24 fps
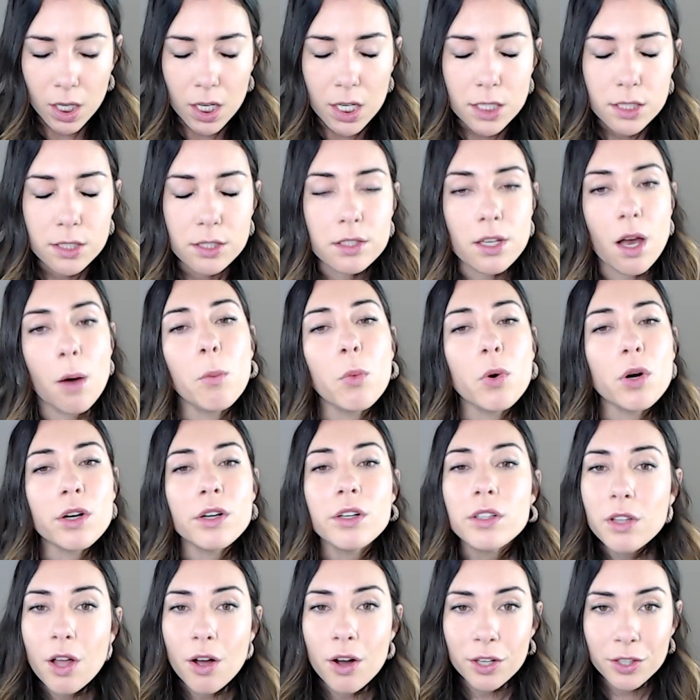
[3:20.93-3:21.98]
Somewhere
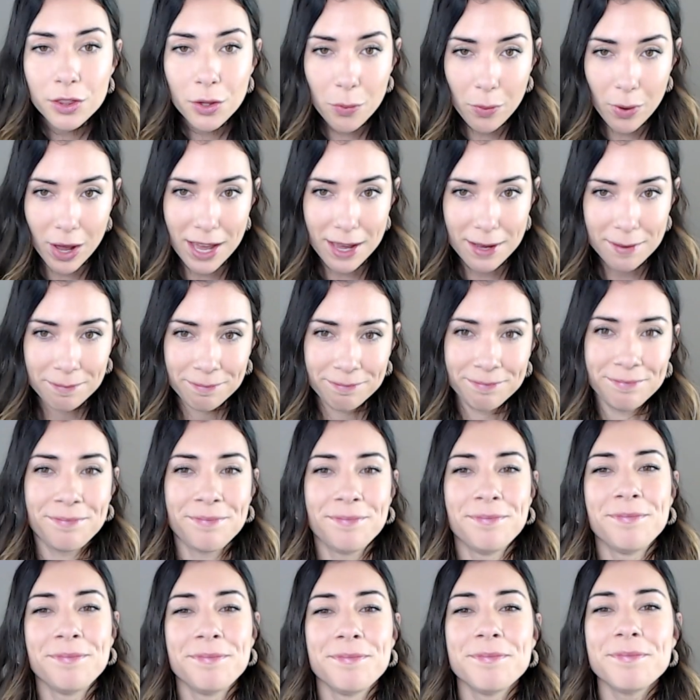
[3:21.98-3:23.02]
along the way
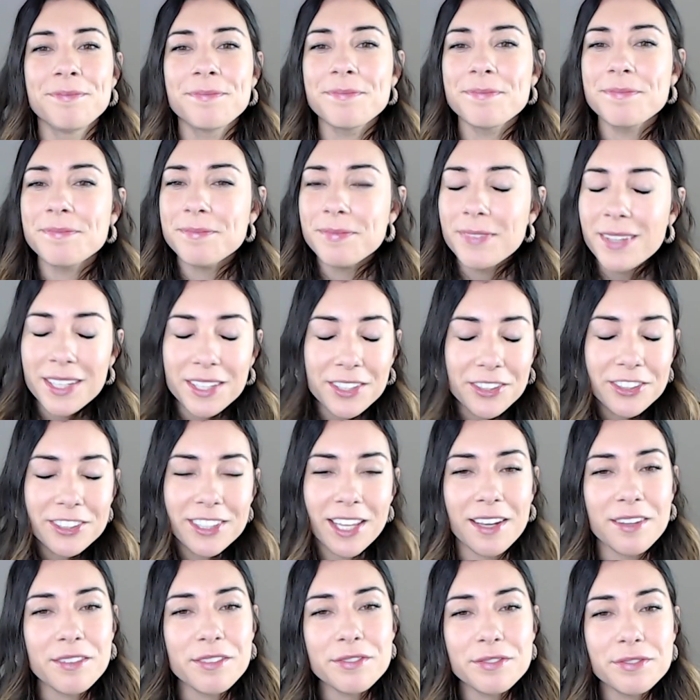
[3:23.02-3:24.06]
in your
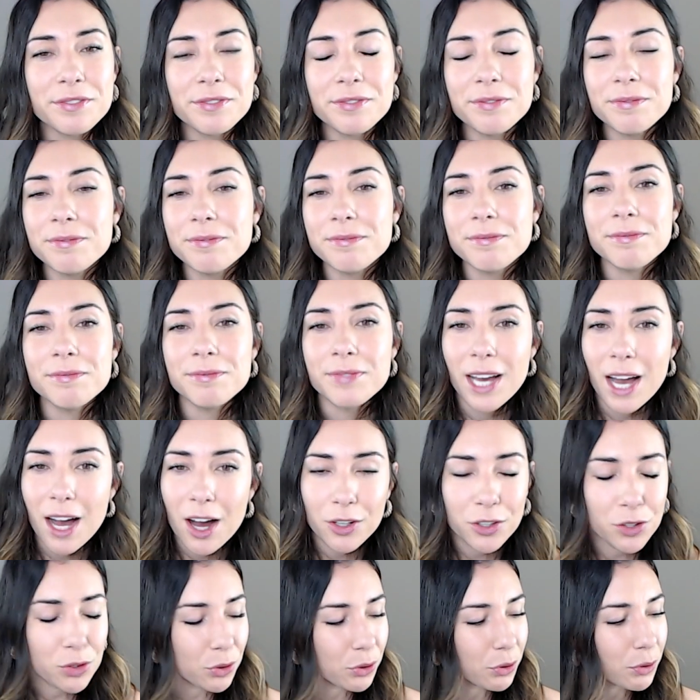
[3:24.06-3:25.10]
life, how
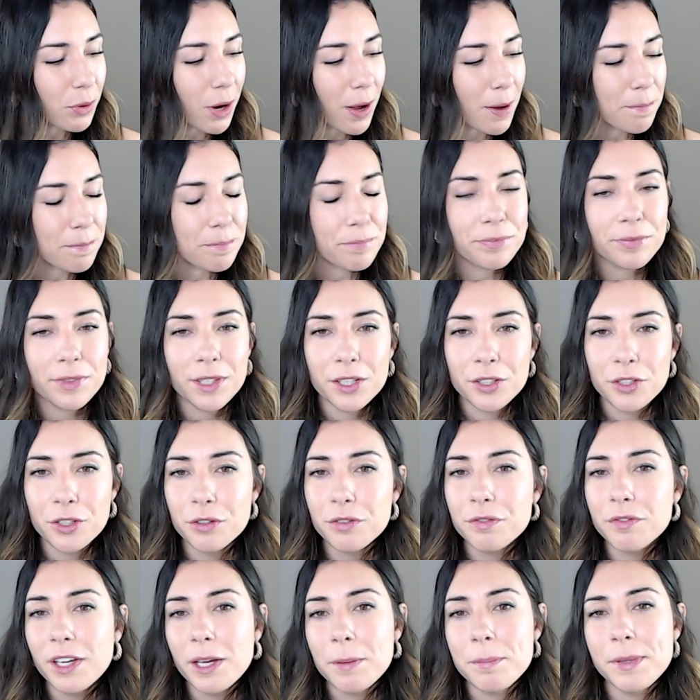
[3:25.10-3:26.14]
you grew up, in your
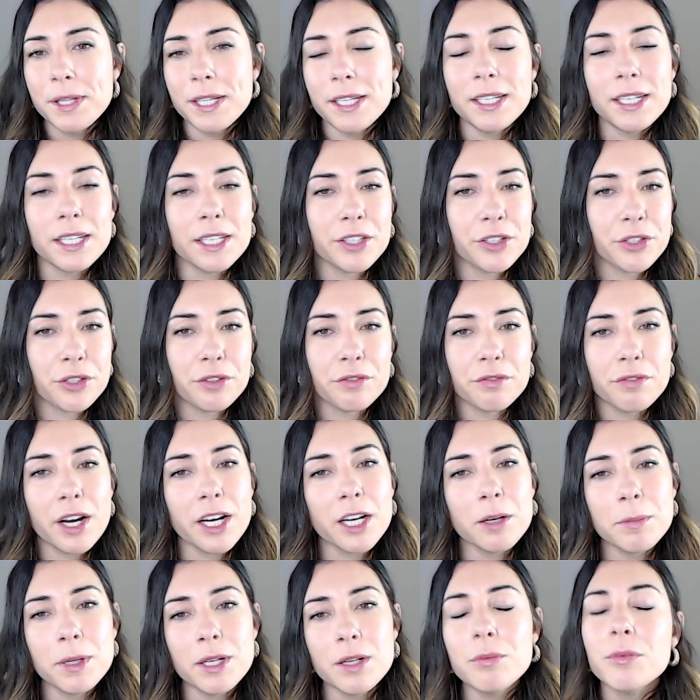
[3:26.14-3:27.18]
family, in your
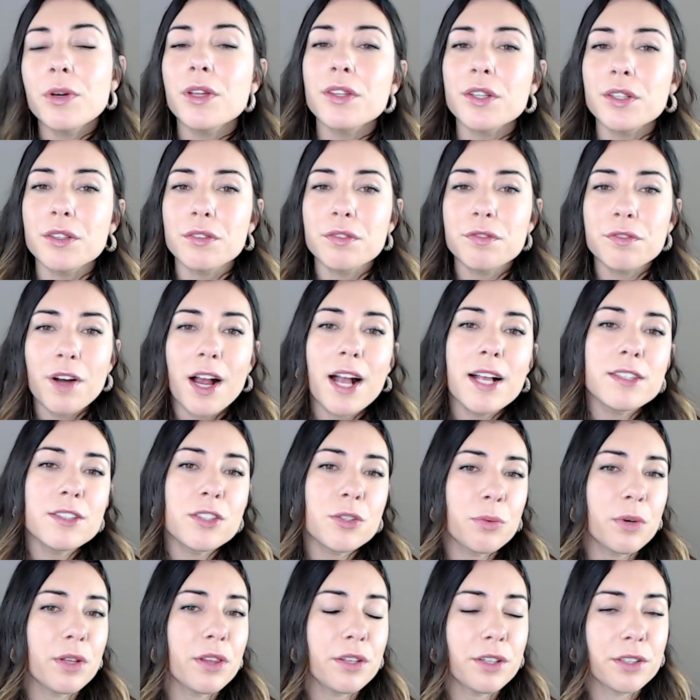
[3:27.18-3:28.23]
environment, with your friends,
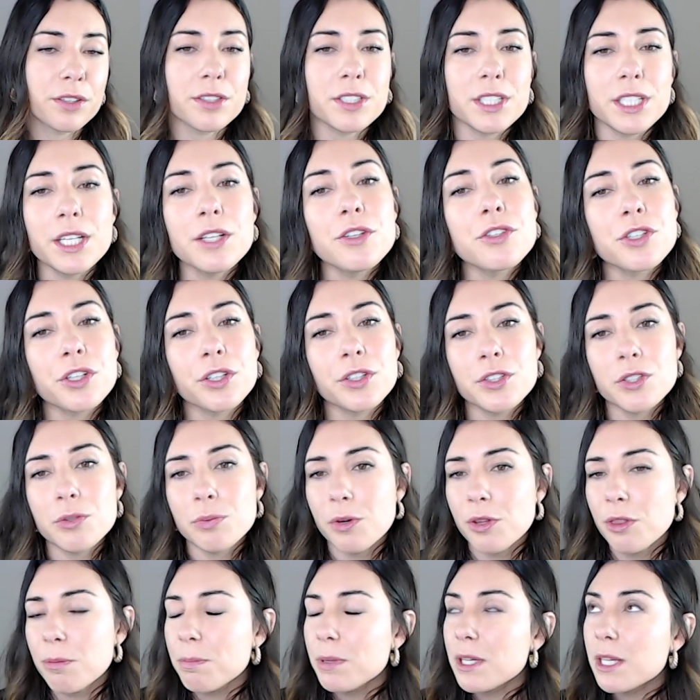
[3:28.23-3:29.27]
with your teachers,
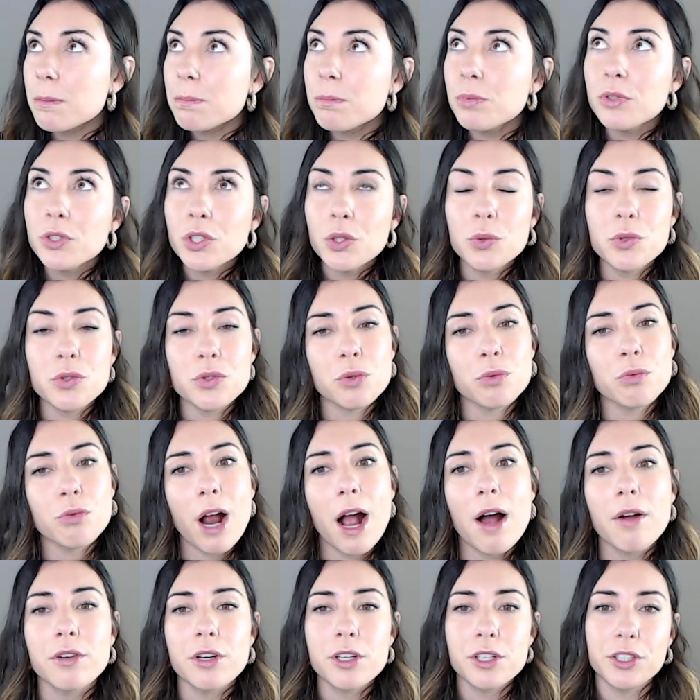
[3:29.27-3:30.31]
with people you
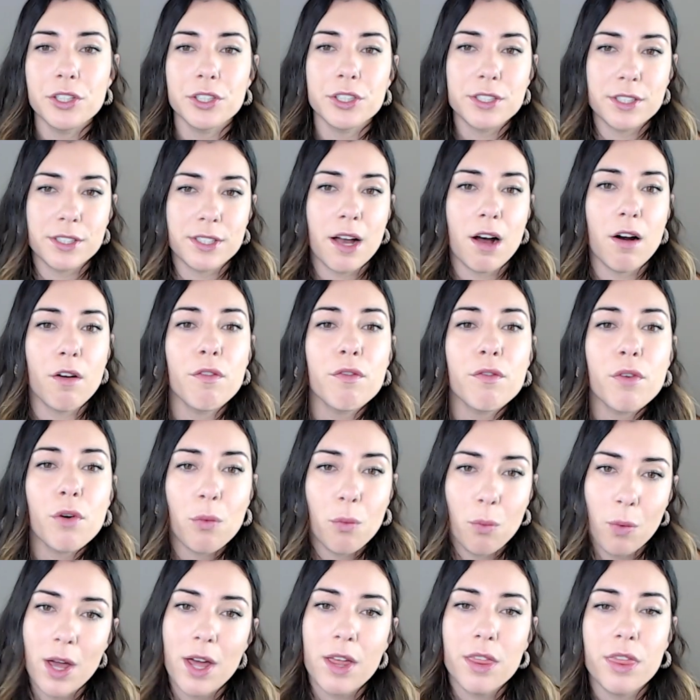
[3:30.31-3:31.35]
surrounded yourself
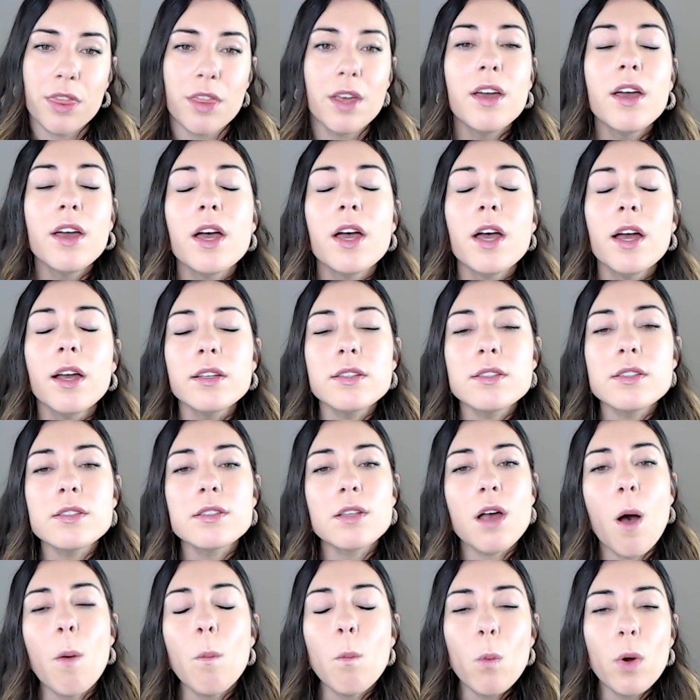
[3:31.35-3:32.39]
with.
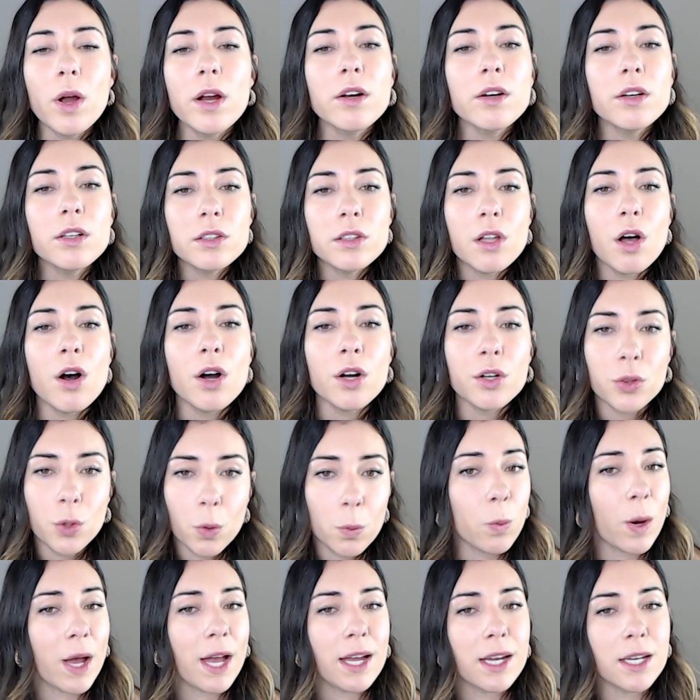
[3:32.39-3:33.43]
Somewhere along the
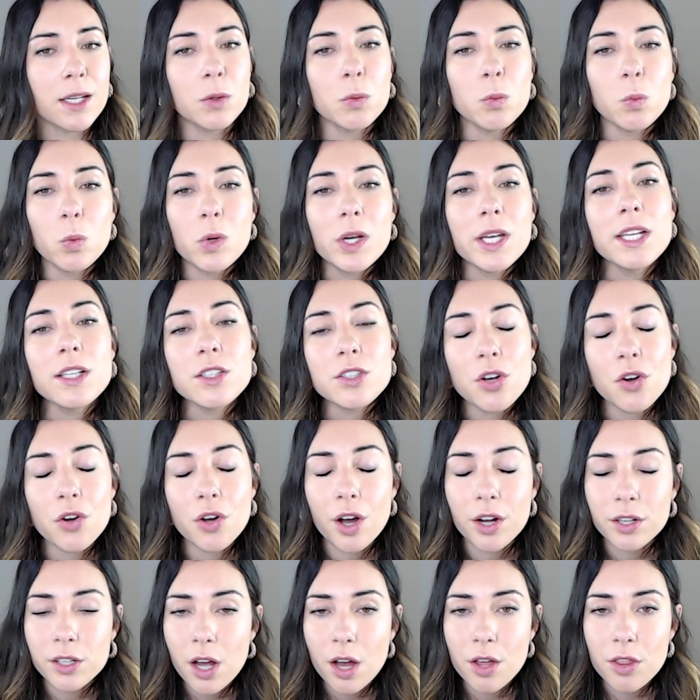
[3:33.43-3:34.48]
way, we took
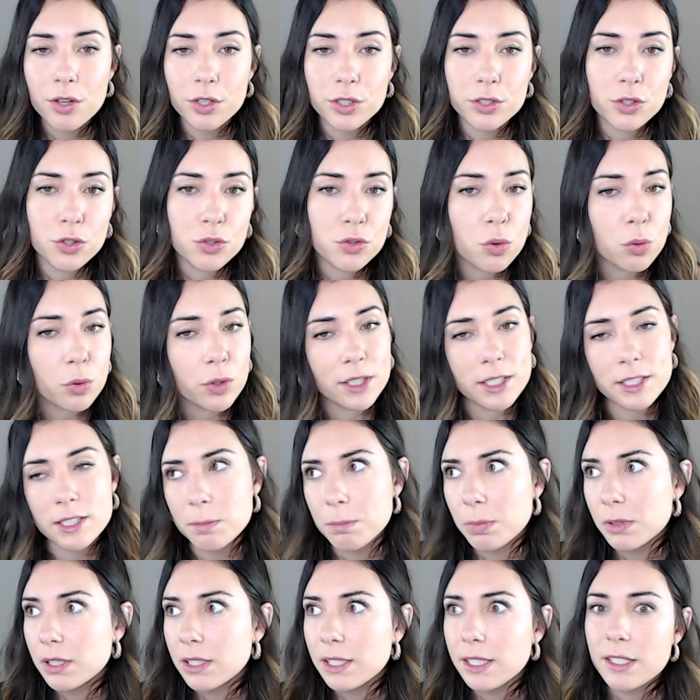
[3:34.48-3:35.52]
on others' stories,
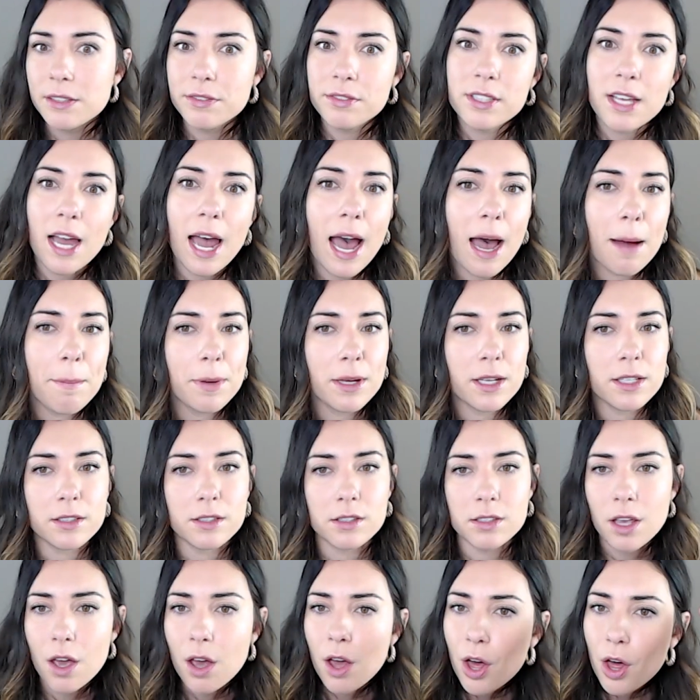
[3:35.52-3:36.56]
beliefs,
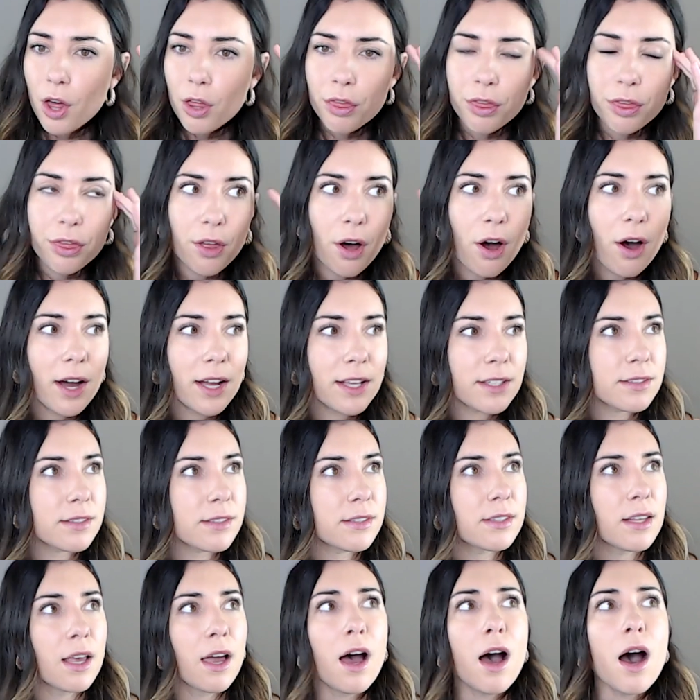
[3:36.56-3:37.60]
habits,
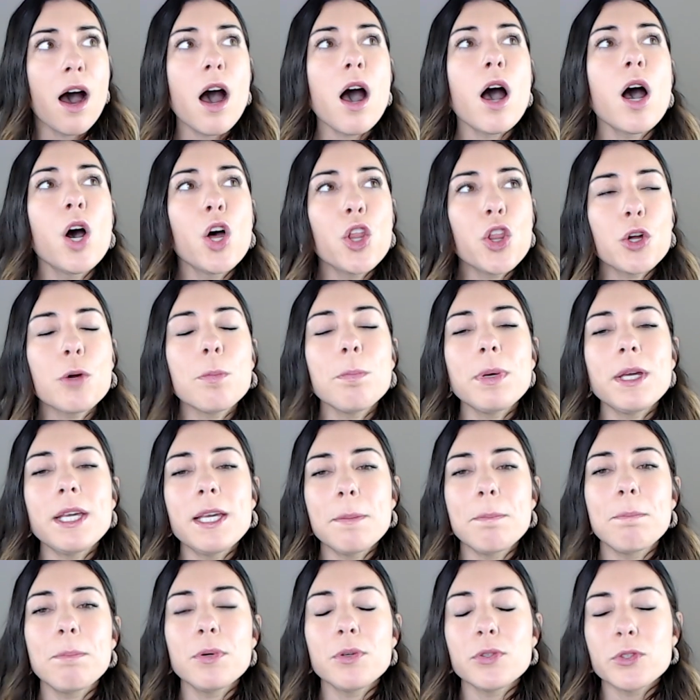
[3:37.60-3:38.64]
thoughts, other
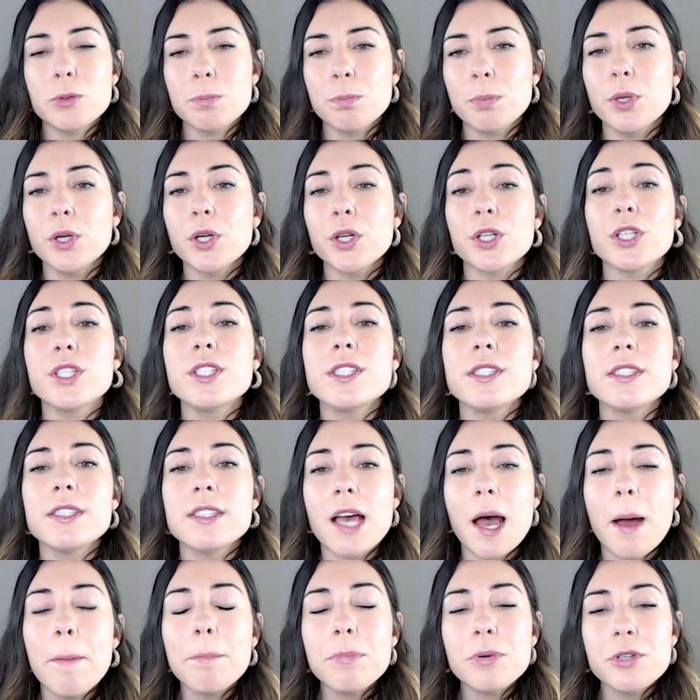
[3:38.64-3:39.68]
people's
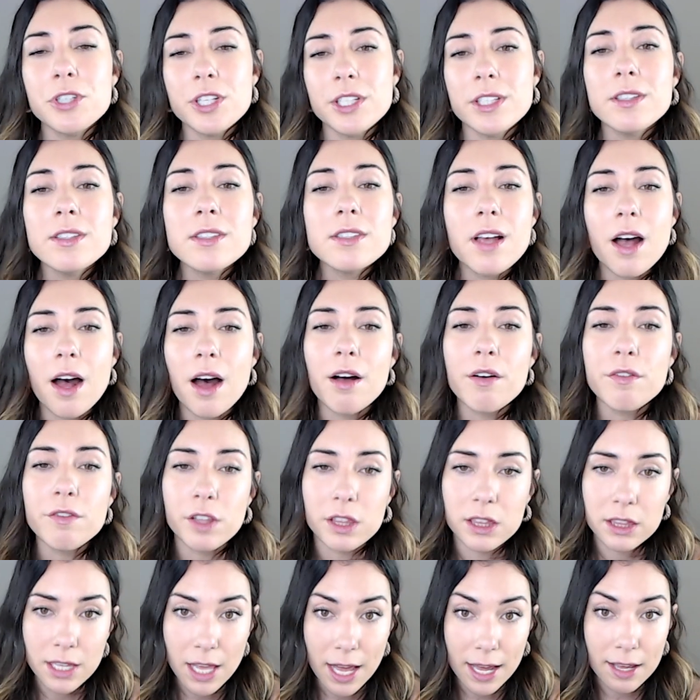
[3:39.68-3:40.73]
perceptions of
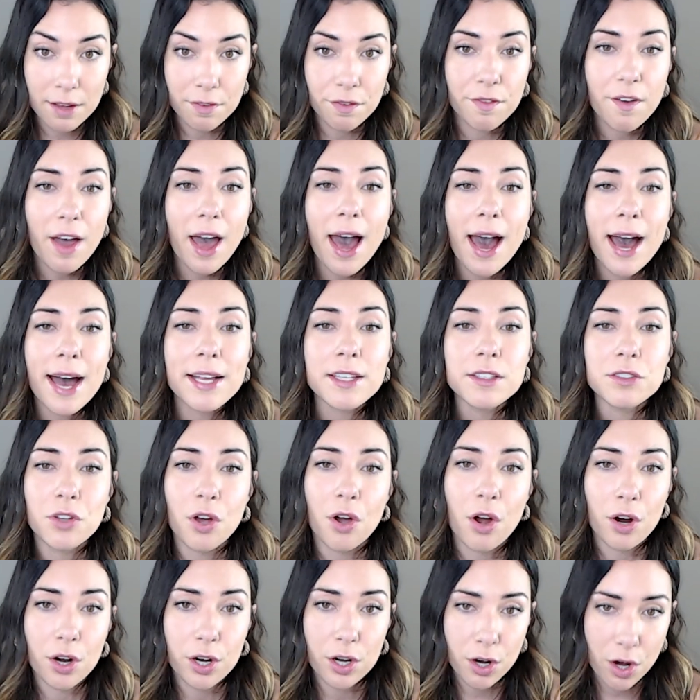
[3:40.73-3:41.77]
life as
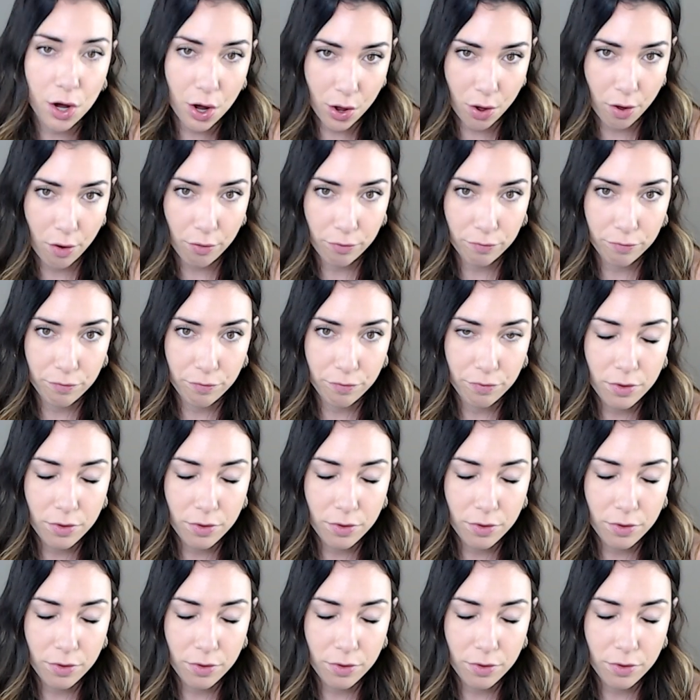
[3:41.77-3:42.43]
our own.